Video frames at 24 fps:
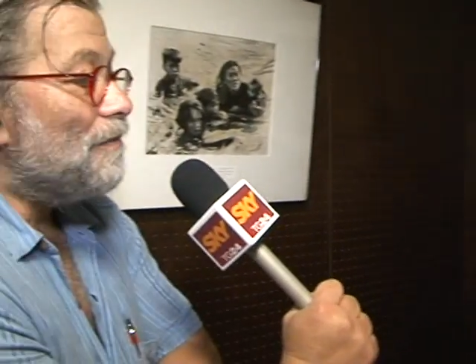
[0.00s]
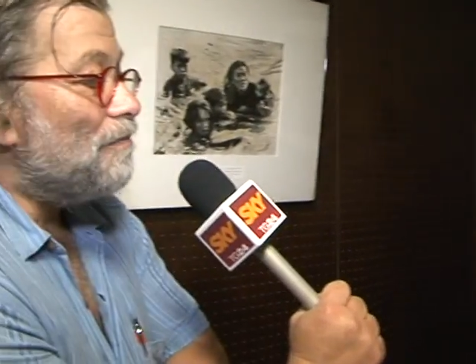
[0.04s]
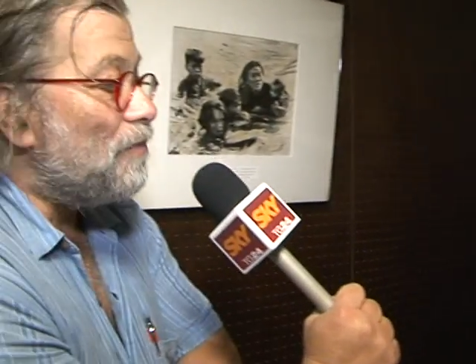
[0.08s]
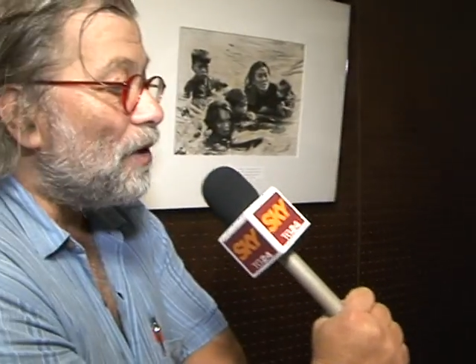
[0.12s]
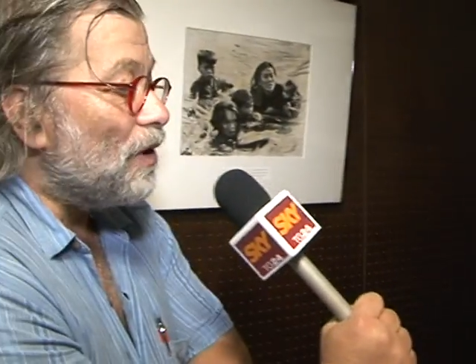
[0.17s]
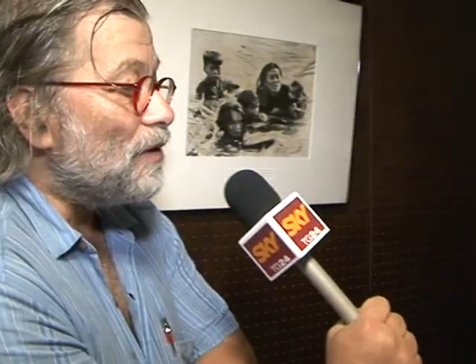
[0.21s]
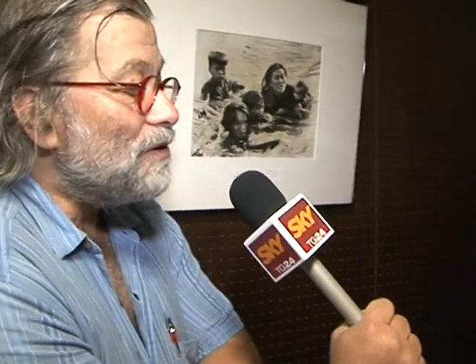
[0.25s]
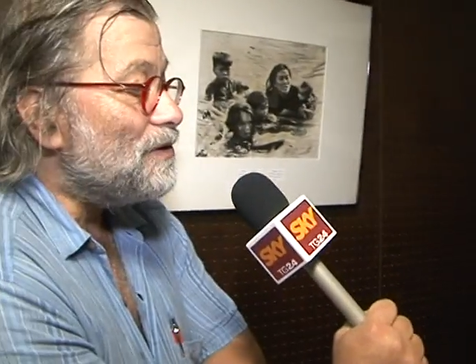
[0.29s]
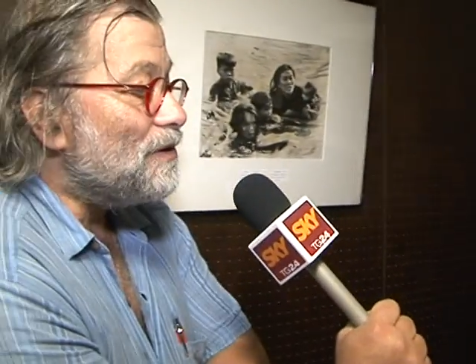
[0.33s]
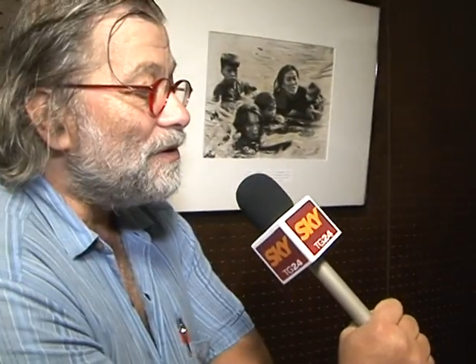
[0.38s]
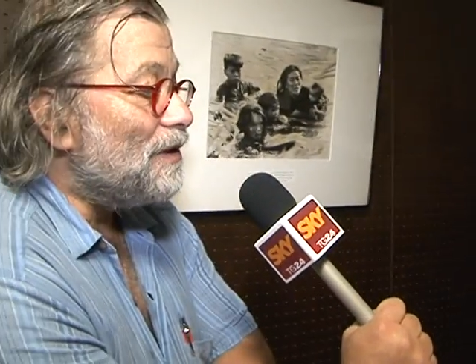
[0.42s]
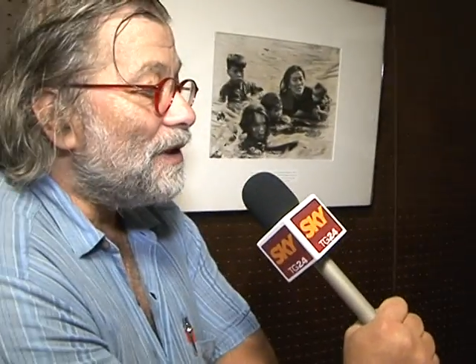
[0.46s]

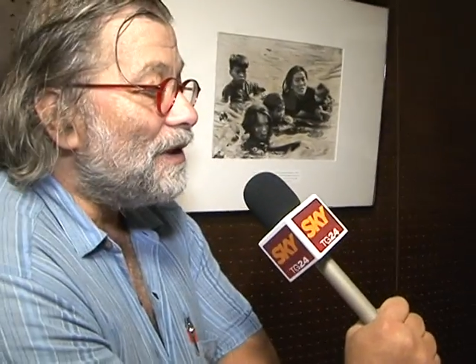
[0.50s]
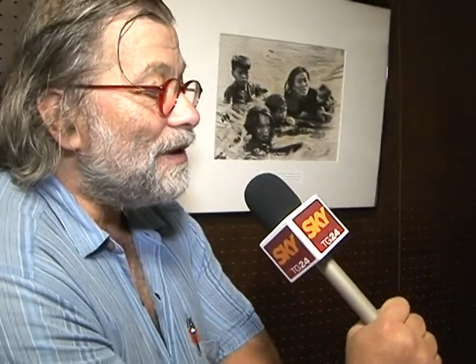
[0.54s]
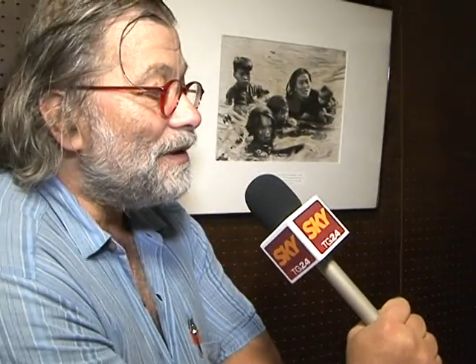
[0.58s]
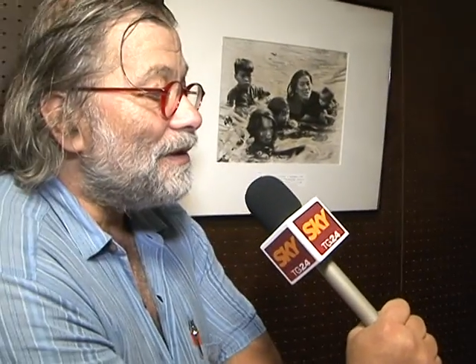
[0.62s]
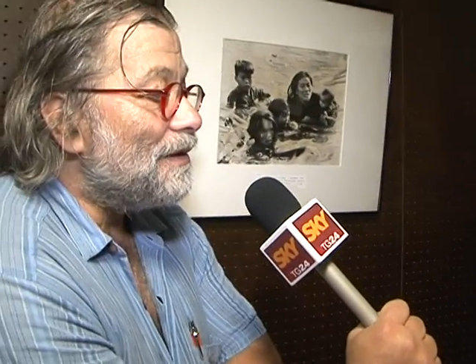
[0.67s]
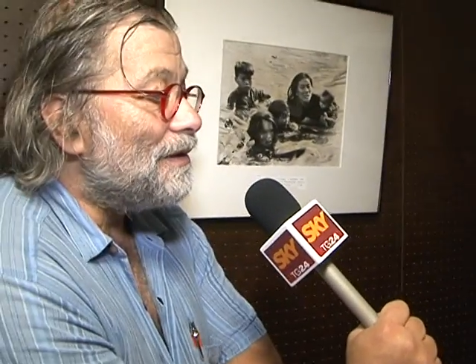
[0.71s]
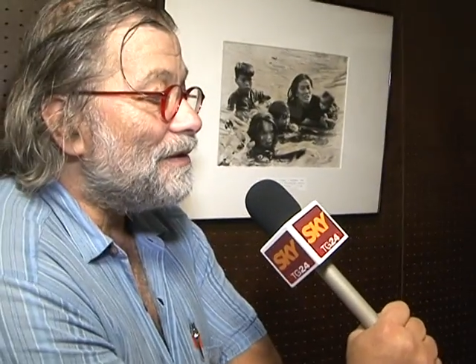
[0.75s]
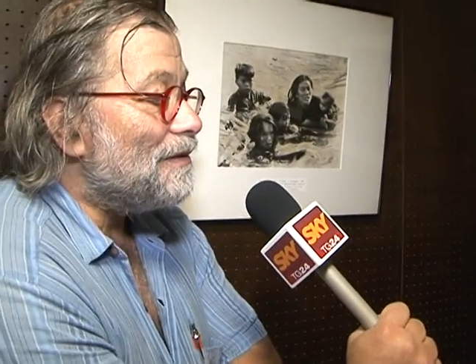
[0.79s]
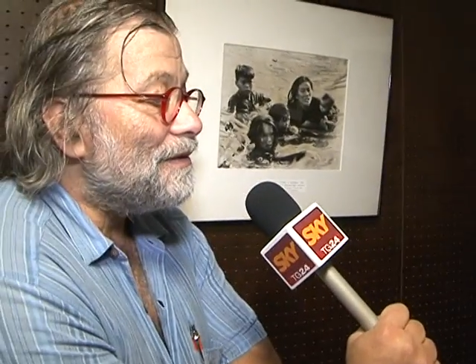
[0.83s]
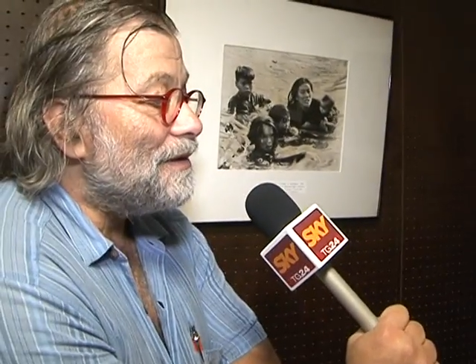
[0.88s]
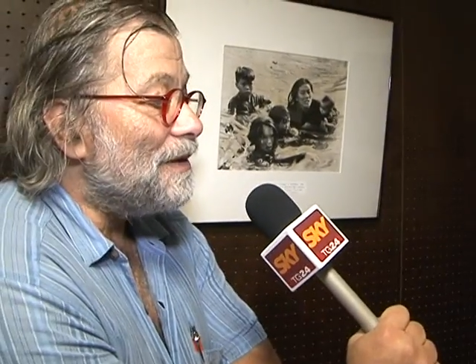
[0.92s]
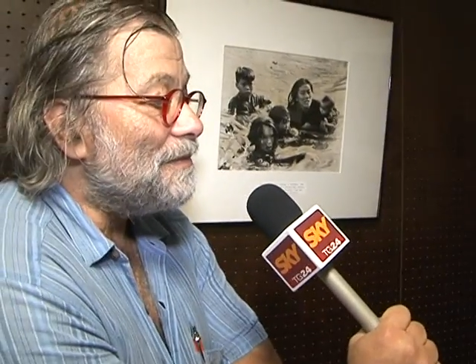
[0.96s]

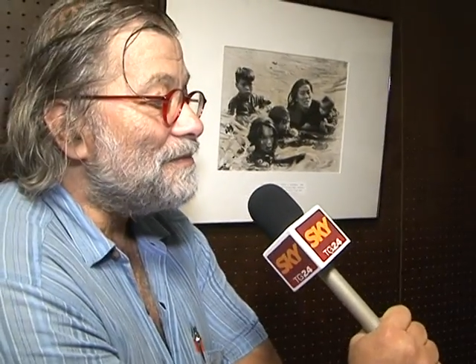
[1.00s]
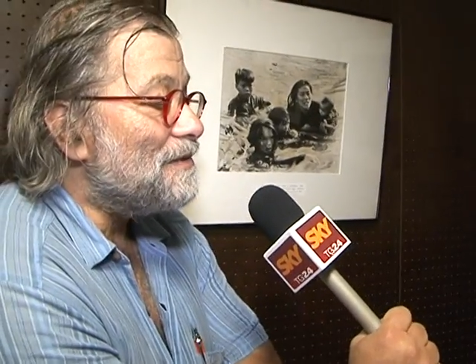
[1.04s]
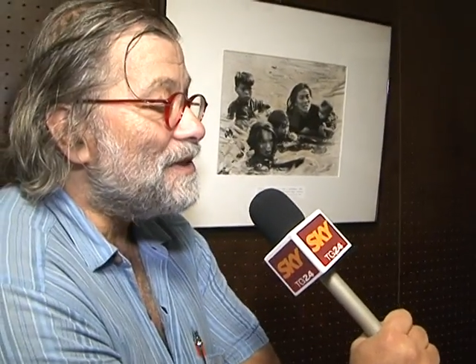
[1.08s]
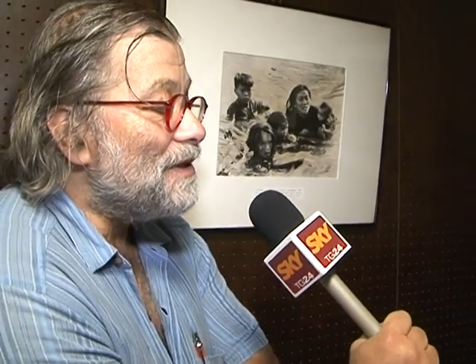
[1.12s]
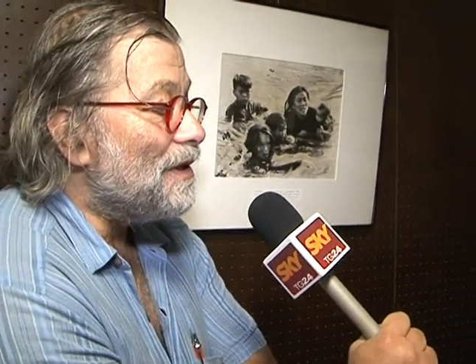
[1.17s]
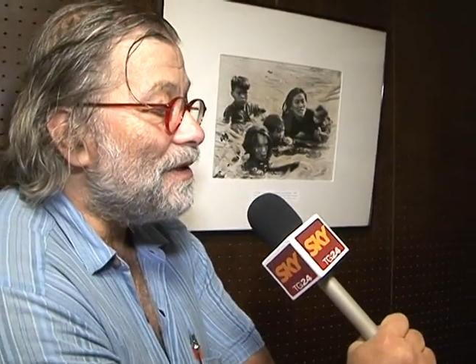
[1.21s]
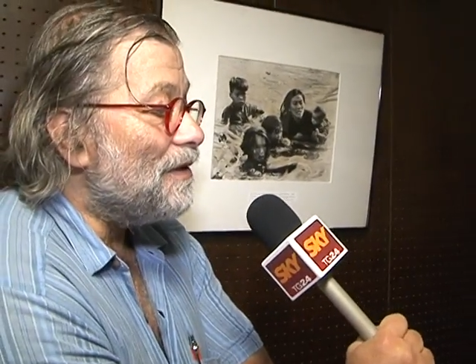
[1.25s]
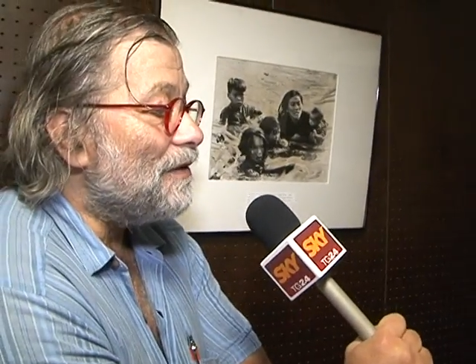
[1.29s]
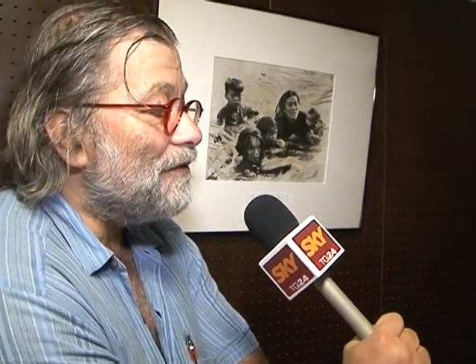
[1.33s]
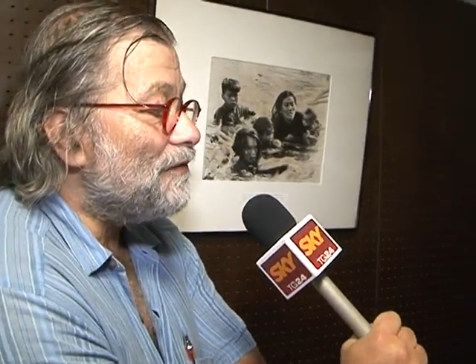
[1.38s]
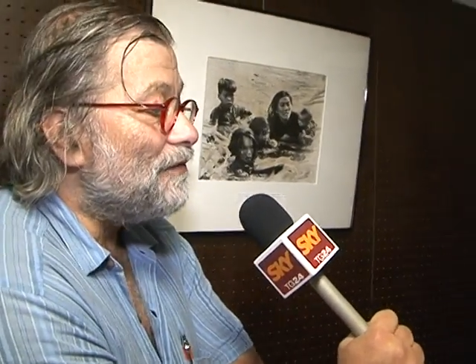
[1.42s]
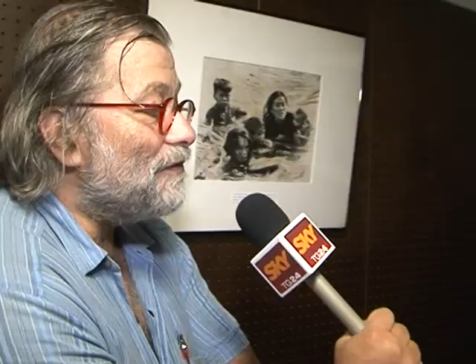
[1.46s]
poisoning
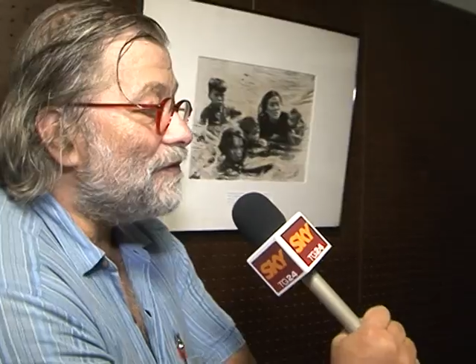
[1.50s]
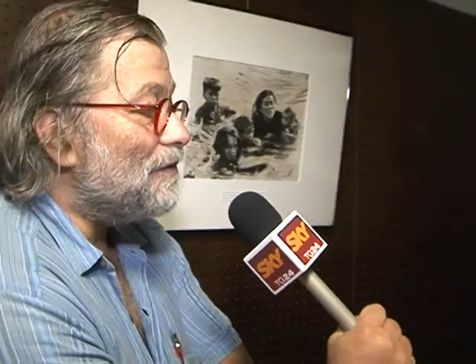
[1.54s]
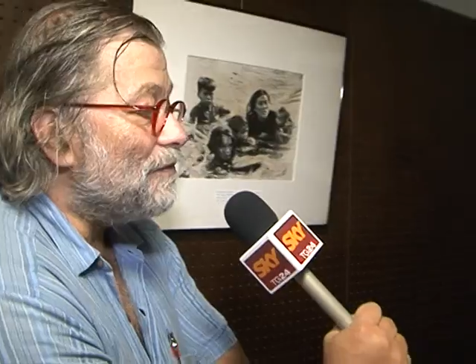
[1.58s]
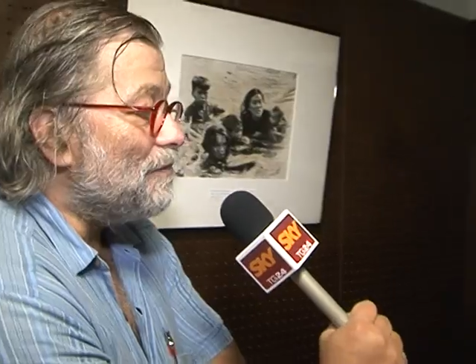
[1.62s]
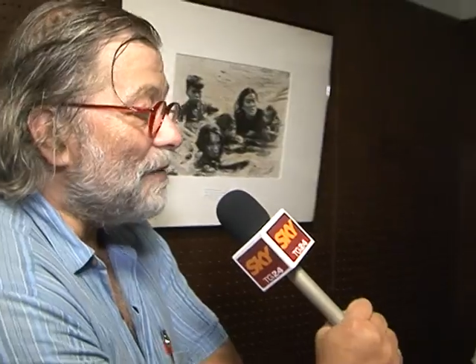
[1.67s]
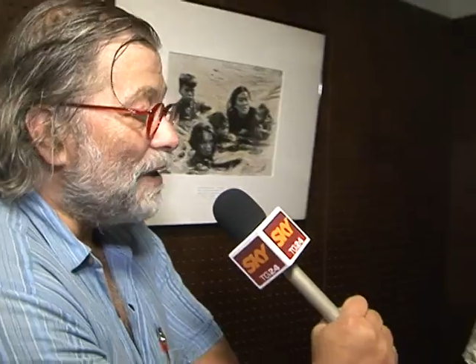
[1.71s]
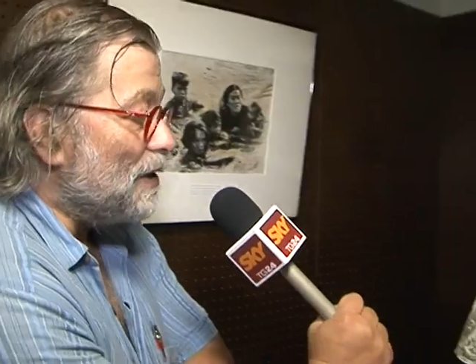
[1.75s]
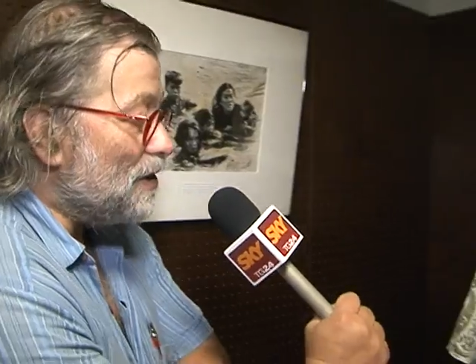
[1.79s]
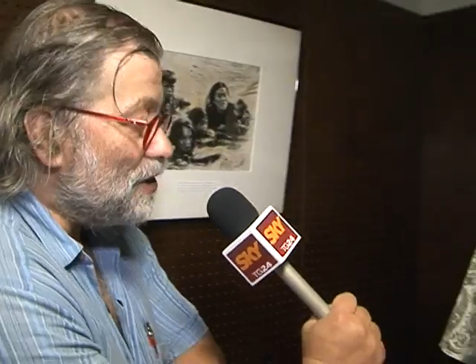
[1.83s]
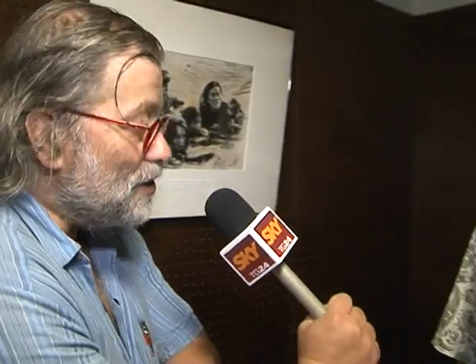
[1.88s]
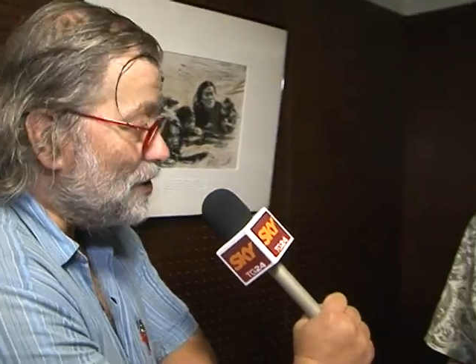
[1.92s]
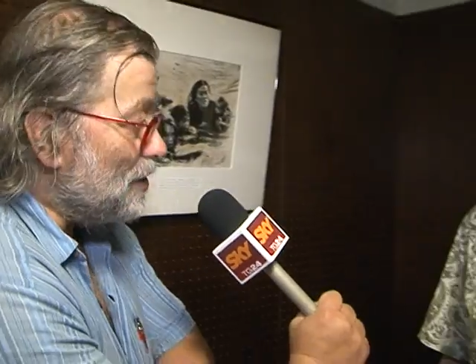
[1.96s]
themselves
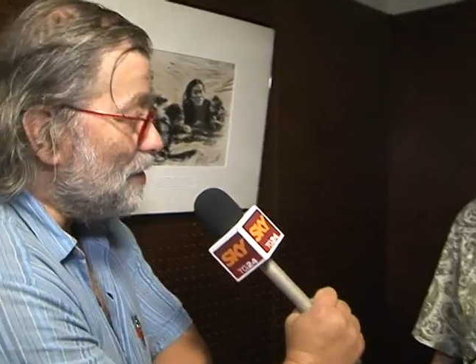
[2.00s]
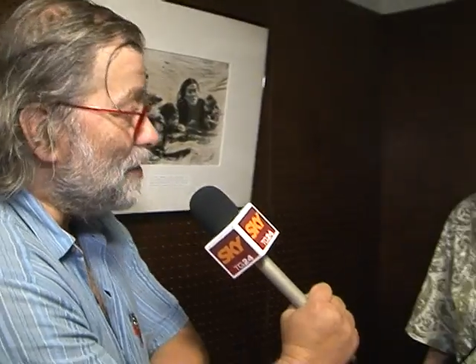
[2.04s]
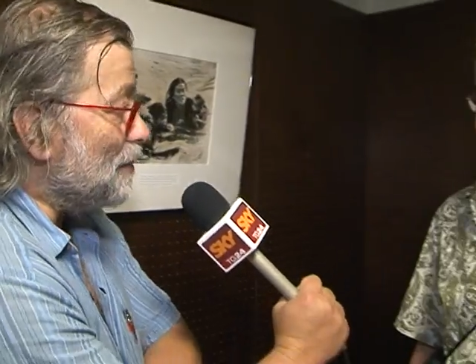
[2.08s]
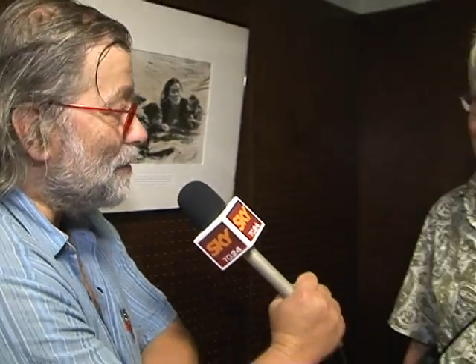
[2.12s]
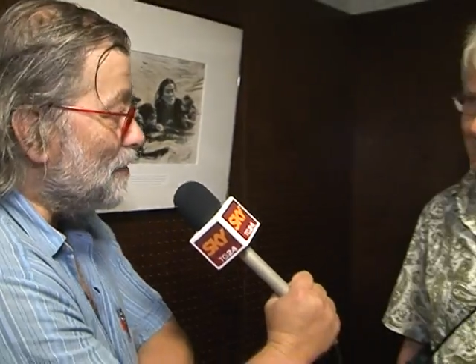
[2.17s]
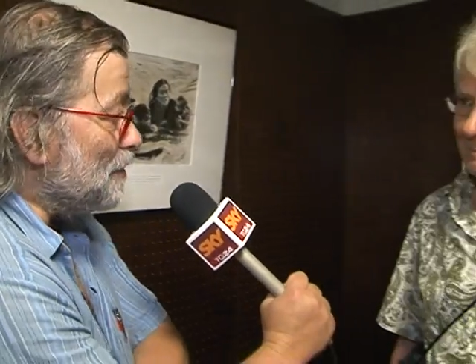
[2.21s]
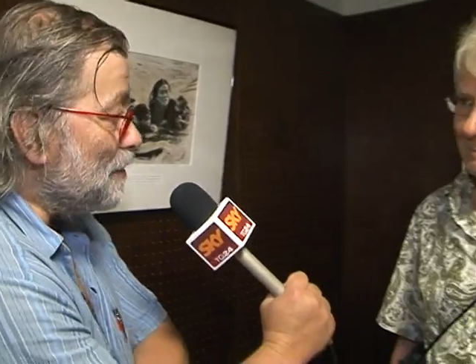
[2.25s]
by cheating